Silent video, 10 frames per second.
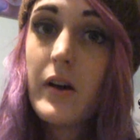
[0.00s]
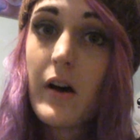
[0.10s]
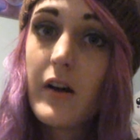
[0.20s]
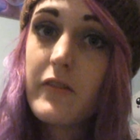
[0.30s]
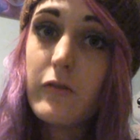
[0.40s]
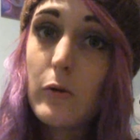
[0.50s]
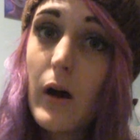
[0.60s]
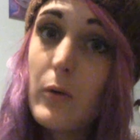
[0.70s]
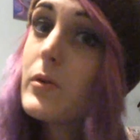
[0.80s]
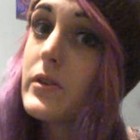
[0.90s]
I thought
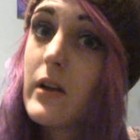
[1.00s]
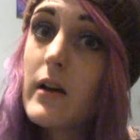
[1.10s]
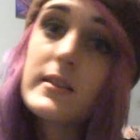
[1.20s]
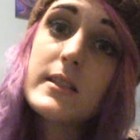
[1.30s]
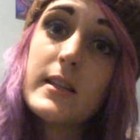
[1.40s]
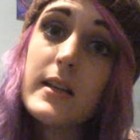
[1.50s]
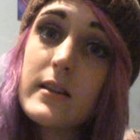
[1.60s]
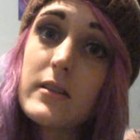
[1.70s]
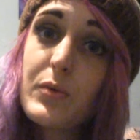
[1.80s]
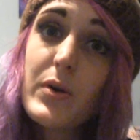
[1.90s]
I wouldn't last to the
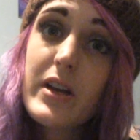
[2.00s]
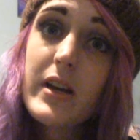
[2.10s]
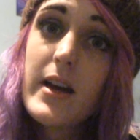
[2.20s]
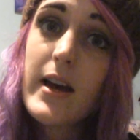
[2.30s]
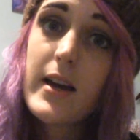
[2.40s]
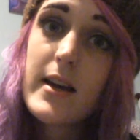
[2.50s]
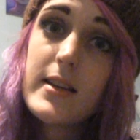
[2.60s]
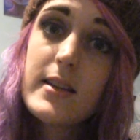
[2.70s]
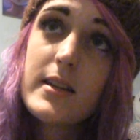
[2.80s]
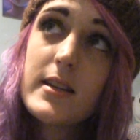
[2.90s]
end of the week,
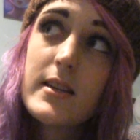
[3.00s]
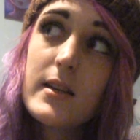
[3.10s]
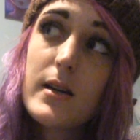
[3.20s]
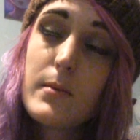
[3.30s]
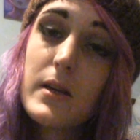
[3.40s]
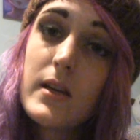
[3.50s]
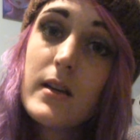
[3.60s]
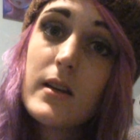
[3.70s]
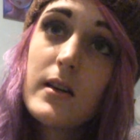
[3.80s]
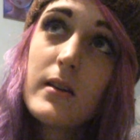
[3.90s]
and I'm
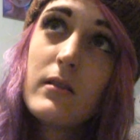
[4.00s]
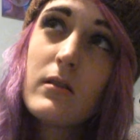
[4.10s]
here